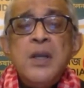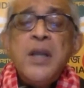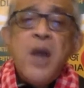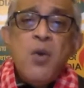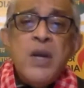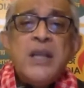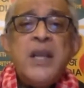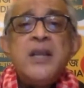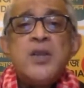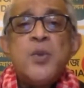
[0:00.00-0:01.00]
The only
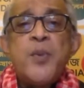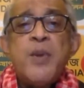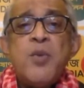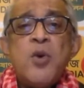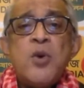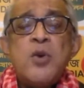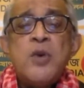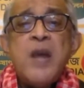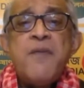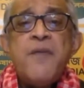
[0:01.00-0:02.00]
thing the Supreme Court
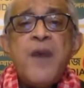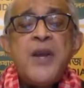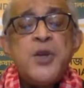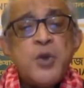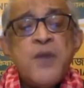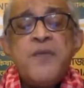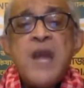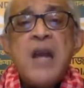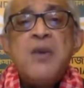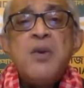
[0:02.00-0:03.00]
could have and should have
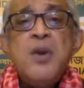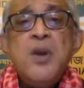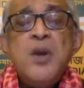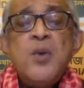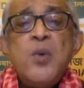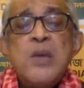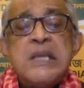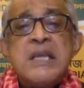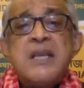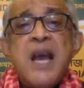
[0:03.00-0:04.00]
done
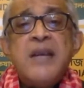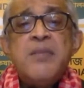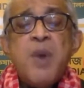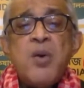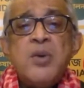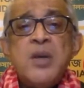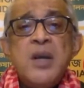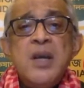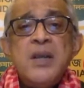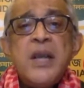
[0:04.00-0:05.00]
was decide about
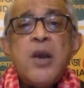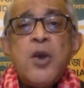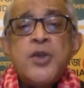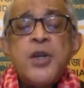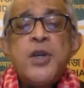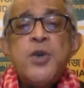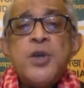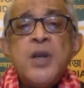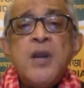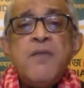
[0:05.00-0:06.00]
the
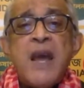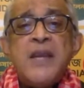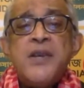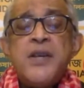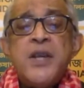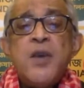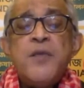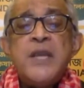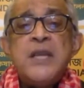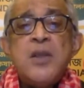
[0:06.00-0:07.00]
constitutional validity
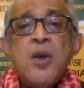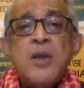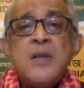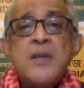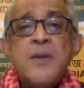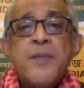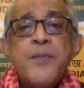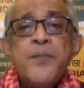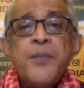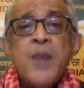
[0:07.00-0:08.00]
of these laws.
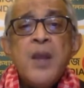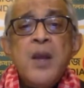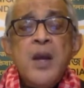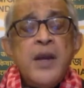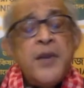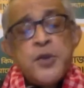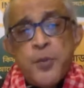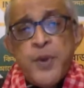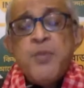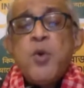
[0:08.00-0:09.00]
Now, the
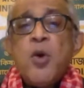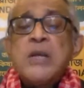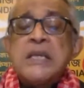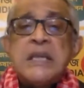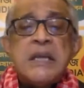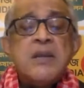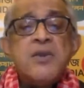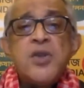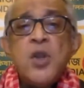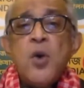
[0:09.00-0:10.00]
Supreme Court is a
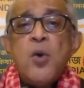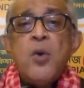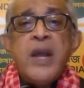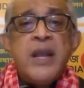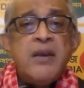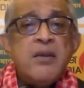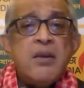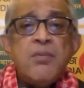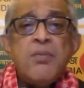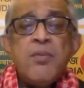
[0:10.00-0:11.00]
little slow
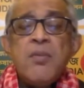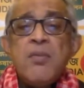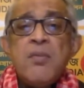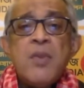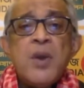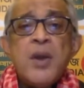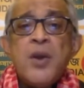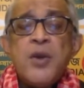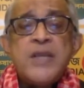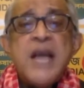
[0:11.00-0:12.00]
in
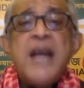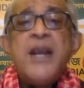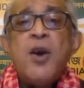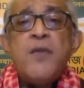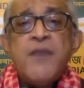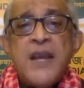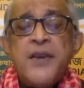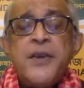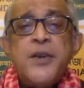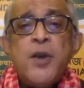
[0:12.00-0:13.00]
deciding on
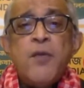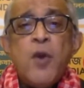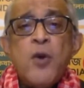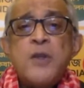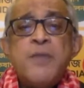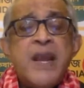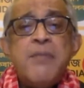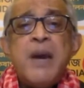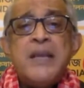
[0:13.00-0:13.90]
validity of laws made